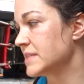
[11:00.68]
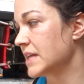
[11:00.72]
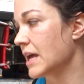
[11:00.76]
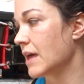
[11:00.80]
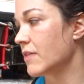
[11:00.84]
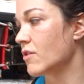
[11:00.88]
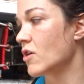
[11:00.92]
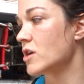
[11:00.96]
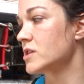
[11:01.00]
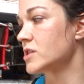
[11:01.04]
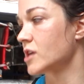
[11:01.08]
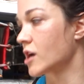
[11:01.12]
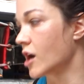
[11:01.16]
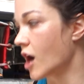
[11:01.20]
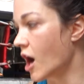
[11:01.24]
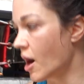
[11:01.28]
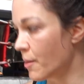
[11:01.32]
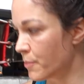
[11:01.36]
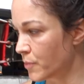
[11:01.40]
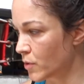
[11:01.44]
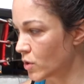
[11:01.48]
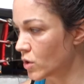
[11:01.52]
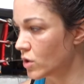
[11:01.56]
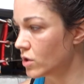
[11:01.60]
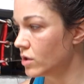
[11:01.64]
together as a
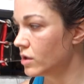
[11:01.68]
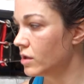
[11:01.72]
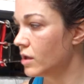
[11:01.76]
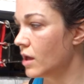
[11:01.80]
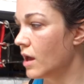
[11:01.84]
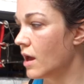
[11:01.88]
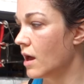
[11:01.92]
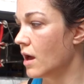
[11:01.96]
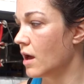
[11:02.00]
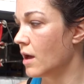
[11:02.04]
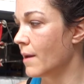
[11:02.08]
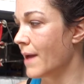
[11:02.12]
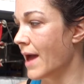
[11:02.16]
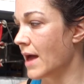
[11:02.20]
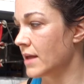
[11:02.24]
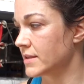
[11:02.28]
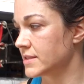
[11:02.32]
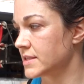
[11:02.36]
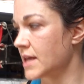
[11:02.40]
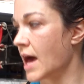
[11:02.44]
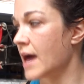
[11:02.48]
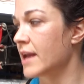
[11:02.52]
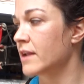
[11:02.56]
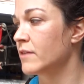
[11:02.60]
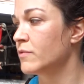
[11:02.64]
couple
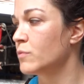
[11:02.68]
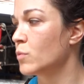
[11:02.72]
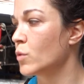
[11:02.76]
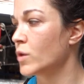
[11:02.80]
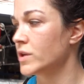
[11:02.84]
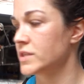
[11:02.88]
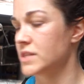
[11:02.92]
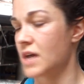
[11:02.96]
outside of Muay